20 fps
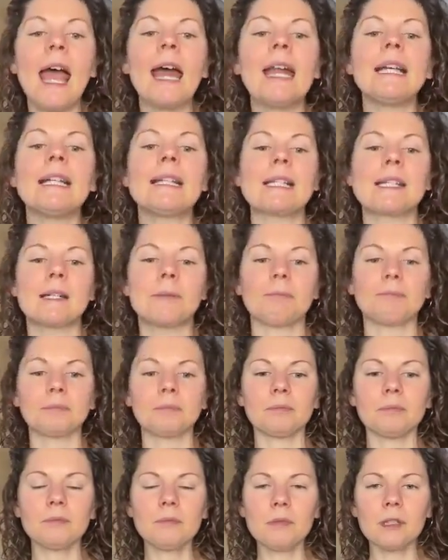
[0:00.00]
And
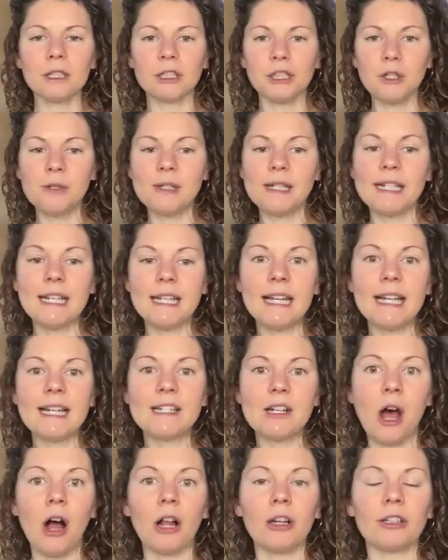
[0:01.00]
you see,
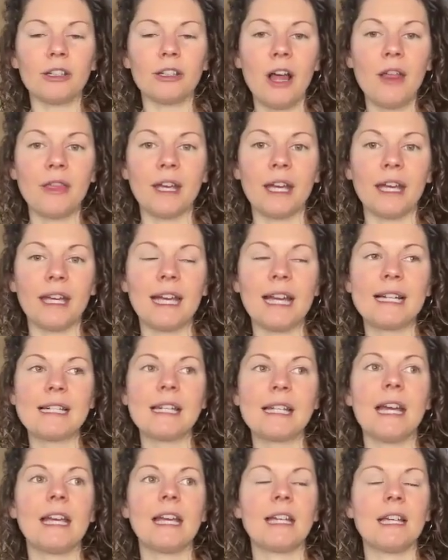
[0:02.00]
it's all or nothing.
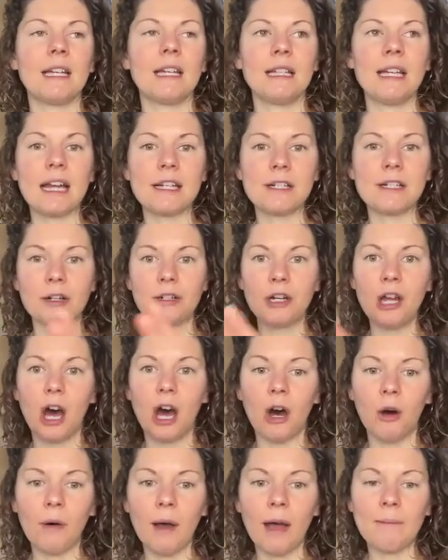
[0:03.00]
It's like, yes or
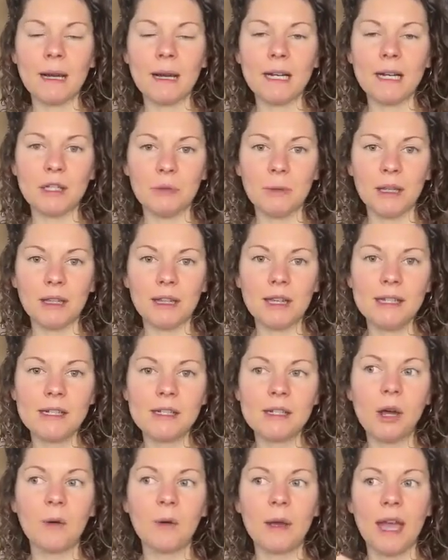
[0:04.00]
no. Am I doing
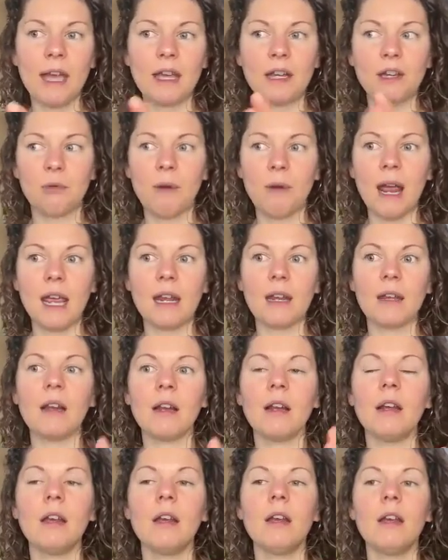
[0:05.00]
this? Okay, great.
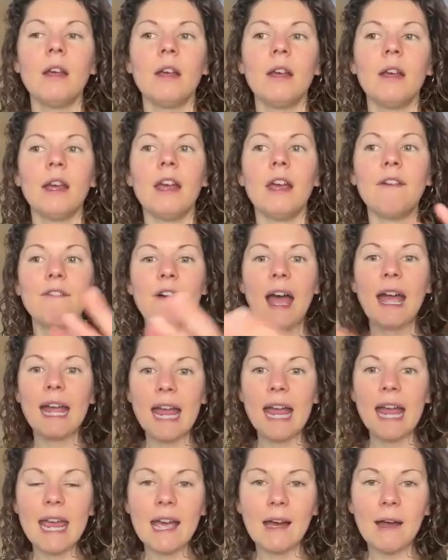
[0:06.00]
If I
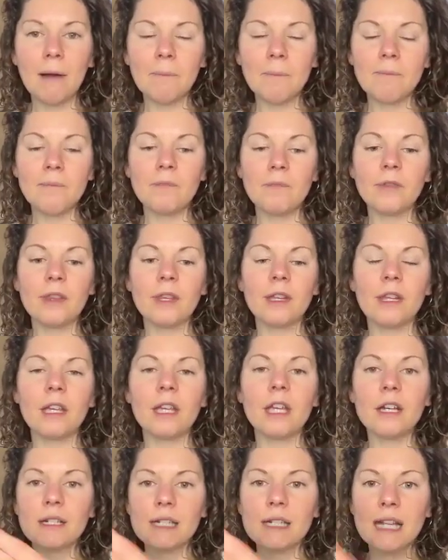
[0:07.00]
am,
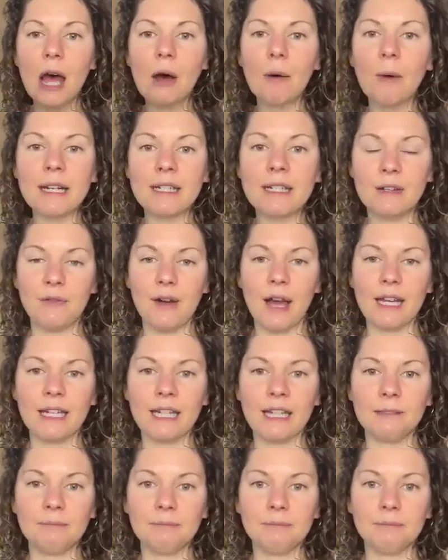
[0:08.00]
here's how I
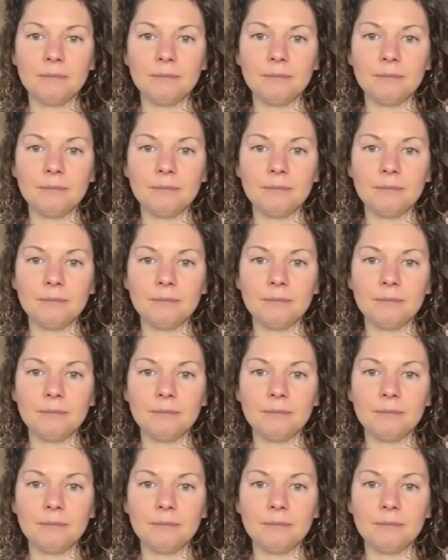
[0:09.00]
define it.